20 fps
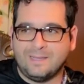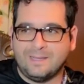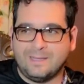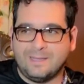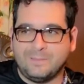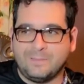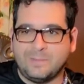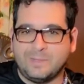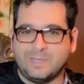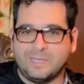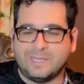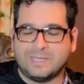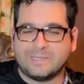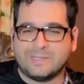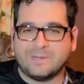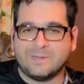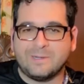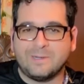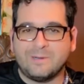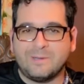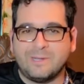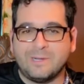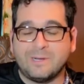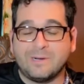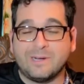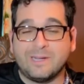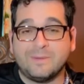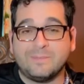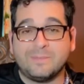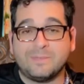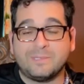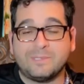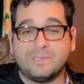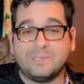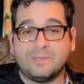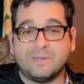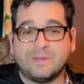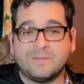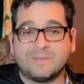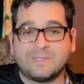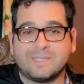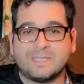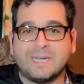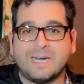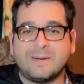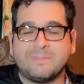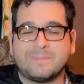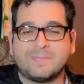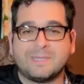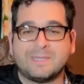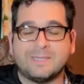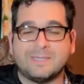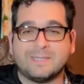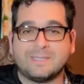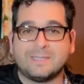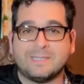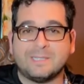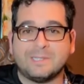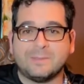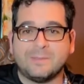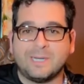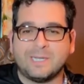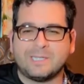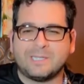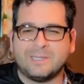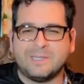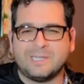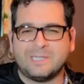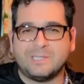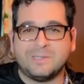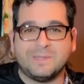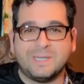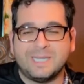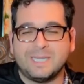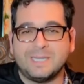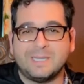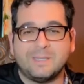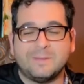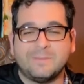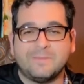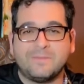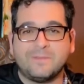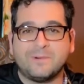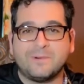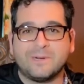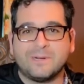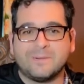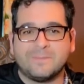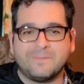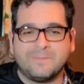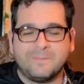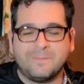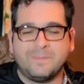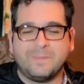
the police are no longer able to have stopped the situation that you needed them for